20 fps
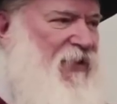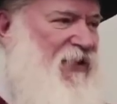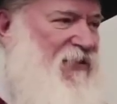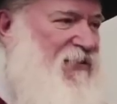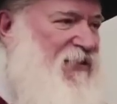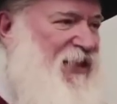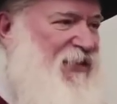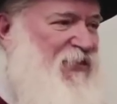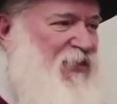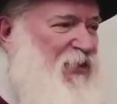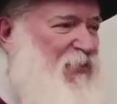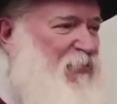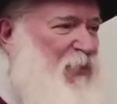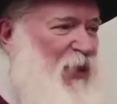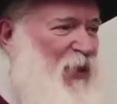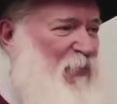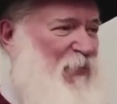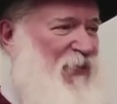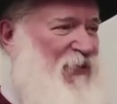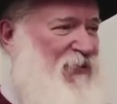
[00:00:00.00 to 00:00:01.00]
That's not your
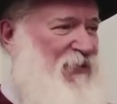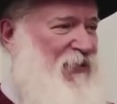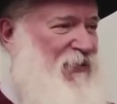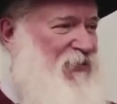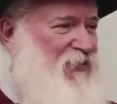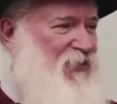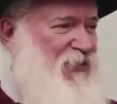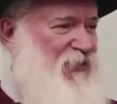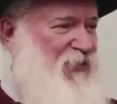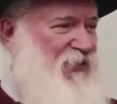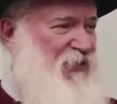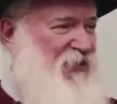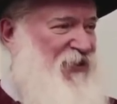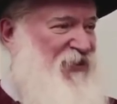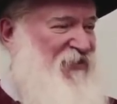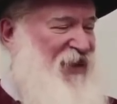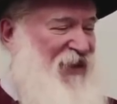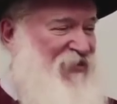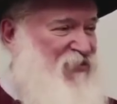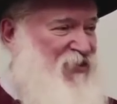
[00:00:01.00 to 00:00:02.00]
purpose, that's just your
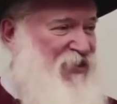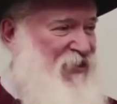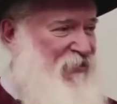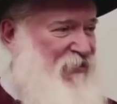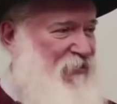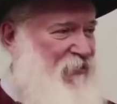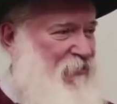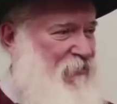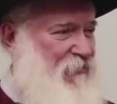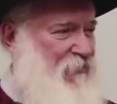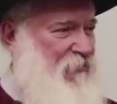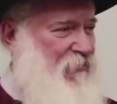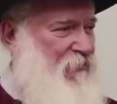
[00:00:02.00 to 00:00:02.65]
intention.